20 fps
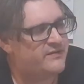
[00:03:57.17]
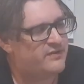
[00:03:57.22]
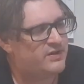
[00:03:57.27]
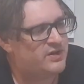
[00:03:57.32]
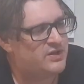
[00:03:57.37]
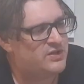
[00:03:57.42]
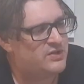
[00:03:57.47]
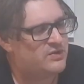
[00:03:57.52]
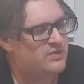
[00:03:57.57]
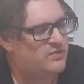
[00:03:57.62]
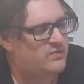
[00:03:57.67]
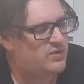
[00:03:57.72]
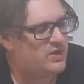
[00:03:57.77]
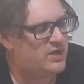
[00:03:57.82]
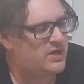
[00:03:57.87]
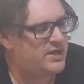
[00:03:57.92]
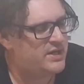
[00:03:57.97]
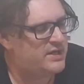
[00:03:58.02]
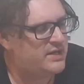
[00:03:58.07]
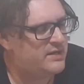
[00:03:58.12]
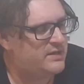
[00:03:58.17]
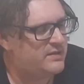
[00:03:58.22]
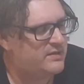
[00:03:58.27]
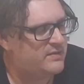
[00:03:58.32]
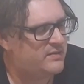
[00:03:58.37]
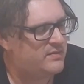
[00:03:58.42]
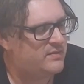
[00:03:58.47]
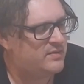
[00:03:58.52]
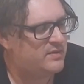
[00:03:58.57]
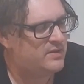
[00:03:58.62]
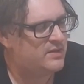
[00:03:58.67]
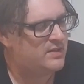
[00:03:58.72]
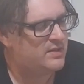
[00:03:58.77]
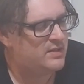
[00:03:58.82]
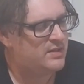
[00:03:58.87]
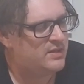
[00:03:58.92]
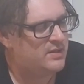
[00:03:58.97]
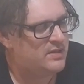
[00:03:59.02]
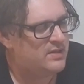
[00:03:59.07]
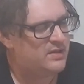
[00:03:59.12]
fresh in Hawaii.
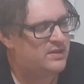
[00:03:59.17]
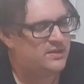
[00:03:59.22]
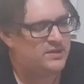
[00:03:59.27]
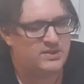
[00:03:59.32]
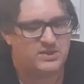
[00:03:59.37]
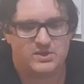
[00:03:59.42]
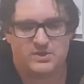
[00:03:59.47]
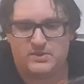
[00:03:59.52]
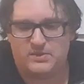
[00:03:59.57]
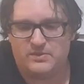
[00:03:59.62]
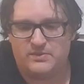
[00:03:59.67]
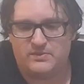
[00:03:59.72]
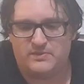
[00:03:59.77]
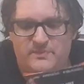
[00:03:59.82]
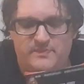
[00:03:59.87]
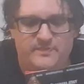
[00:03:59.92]
So